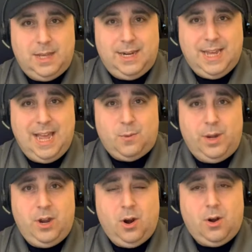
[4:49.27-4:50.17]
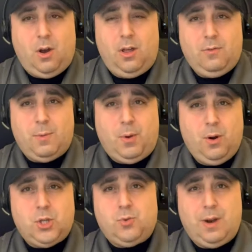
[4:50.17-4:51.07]
And again, we heard all the
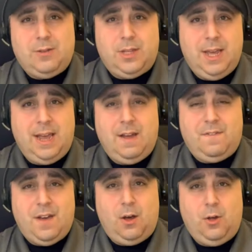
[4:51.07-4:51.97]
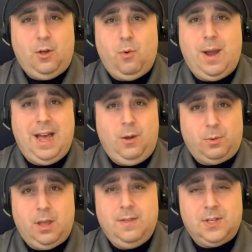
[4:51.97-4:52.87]
reports throughout the NFL,
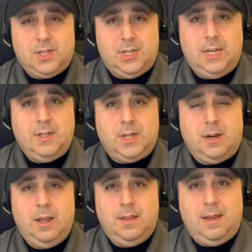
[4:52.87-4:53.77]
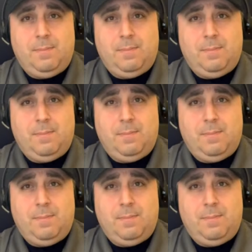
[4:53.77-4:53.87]
throughout the season,